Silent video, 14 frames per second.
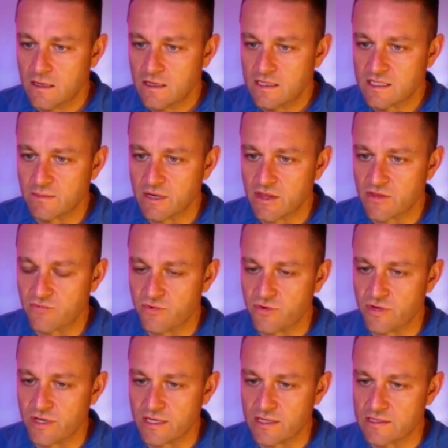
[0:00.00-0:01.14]
somebody
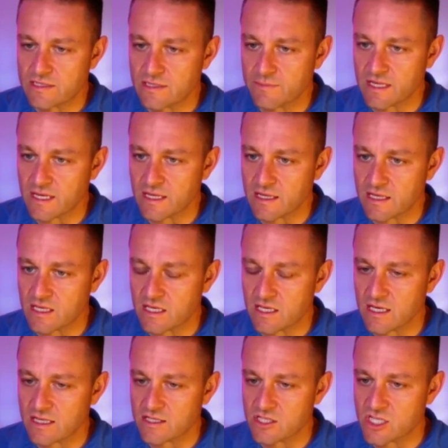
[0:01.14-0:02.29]
threw in something in the
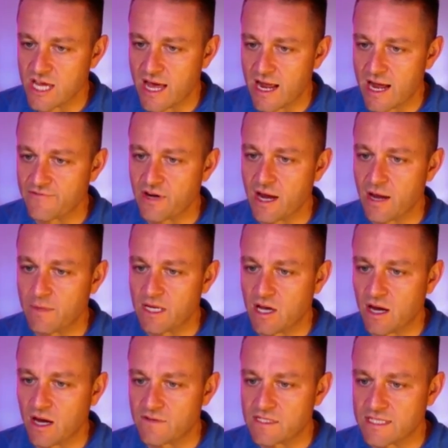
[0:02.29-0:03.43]
in the chat. After how many
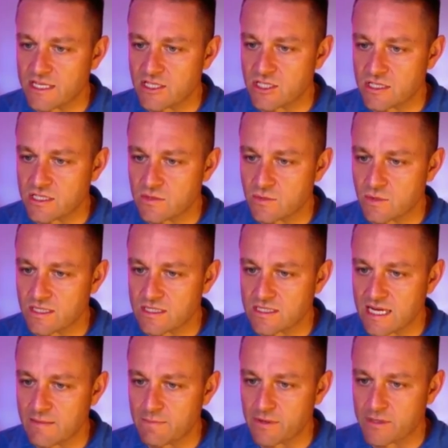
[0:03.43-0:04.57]
conversations with the
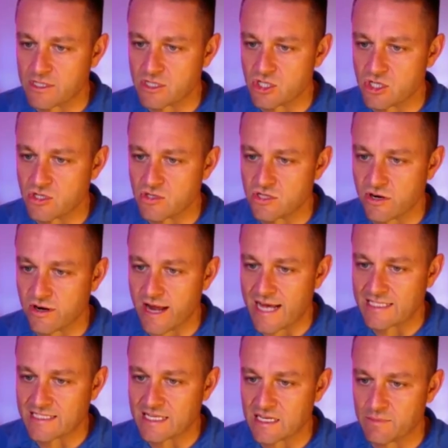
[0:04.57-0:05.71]
same person should you start
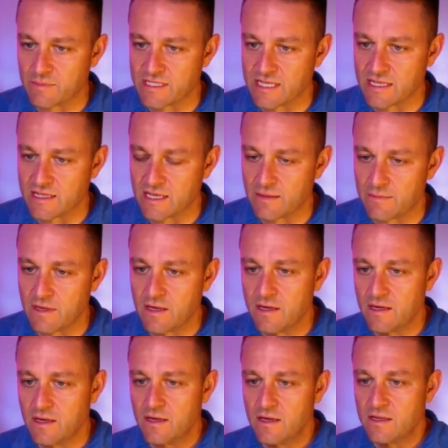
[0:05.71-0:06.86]
asking to present them
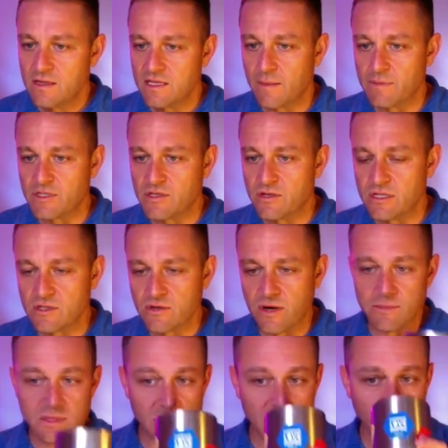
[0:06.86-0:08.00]
the opportunity script?